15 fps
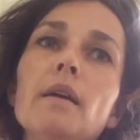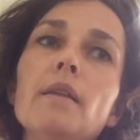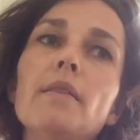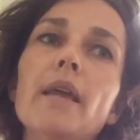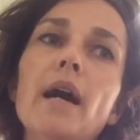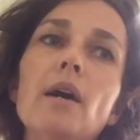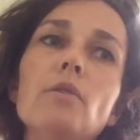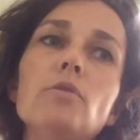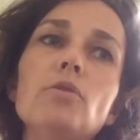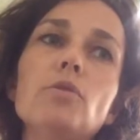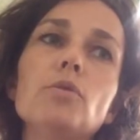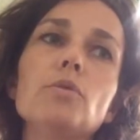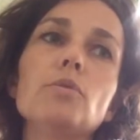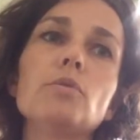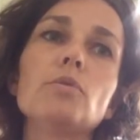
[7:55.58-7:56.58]
Now,
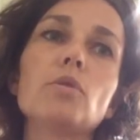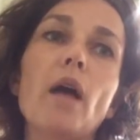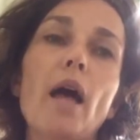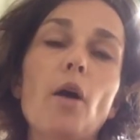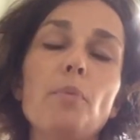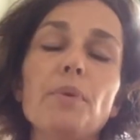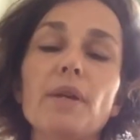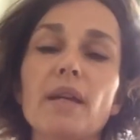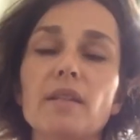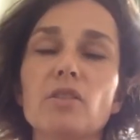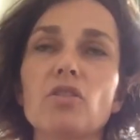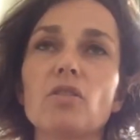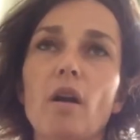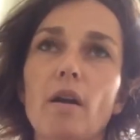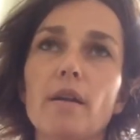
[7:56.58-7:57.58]
to help you get
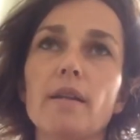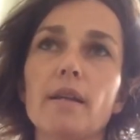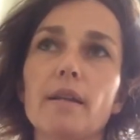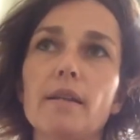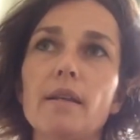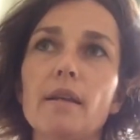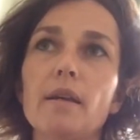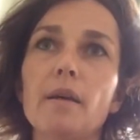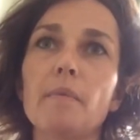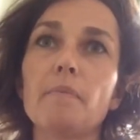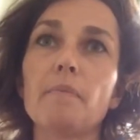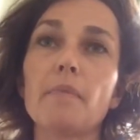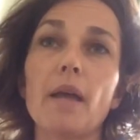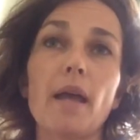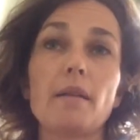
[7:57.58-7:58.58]
started,
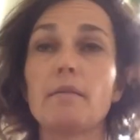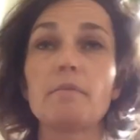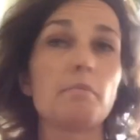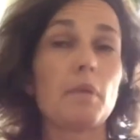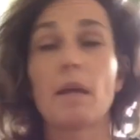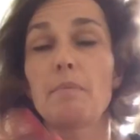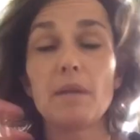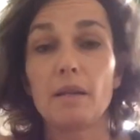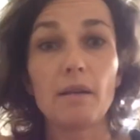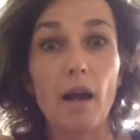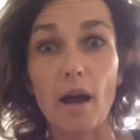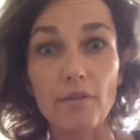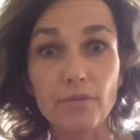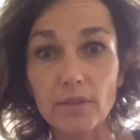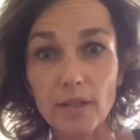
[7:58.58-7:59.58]
and maybe
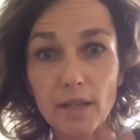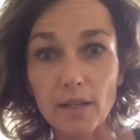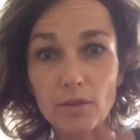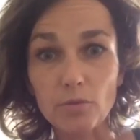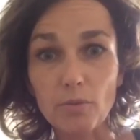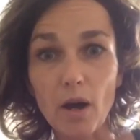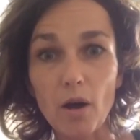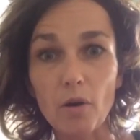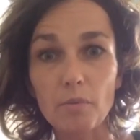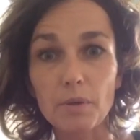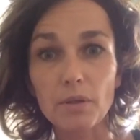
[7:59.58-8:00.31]
after that as well,